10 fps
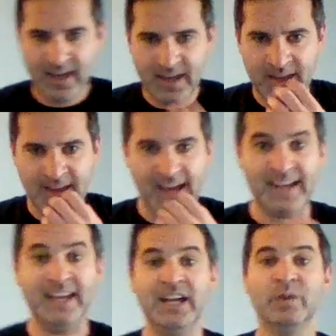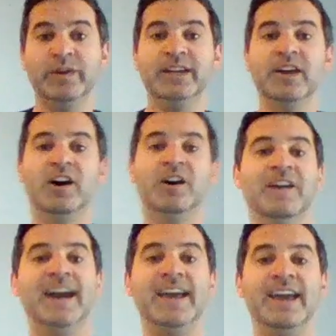And here we go.
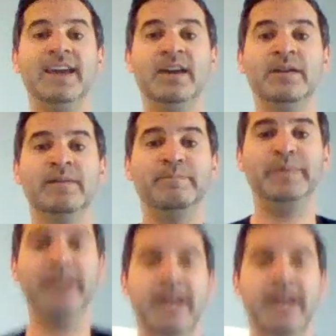Ready? Begin.